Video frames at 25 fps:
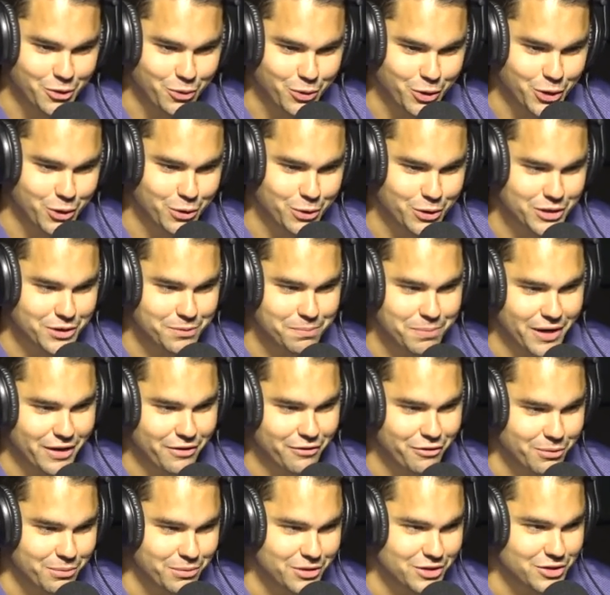What do you expect
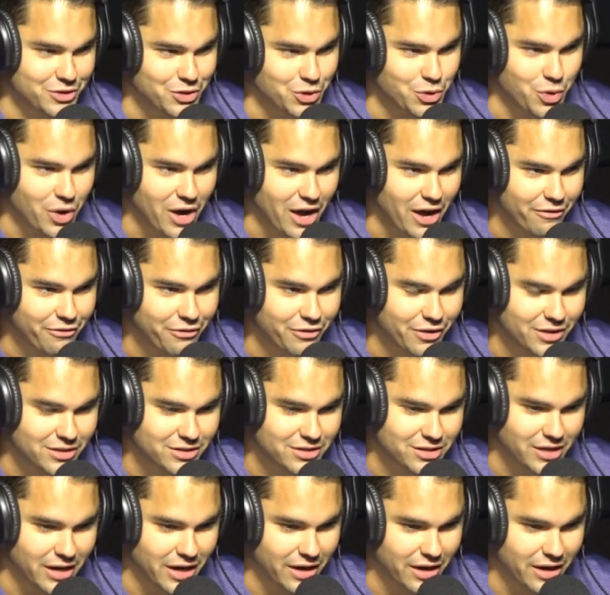from this new offense and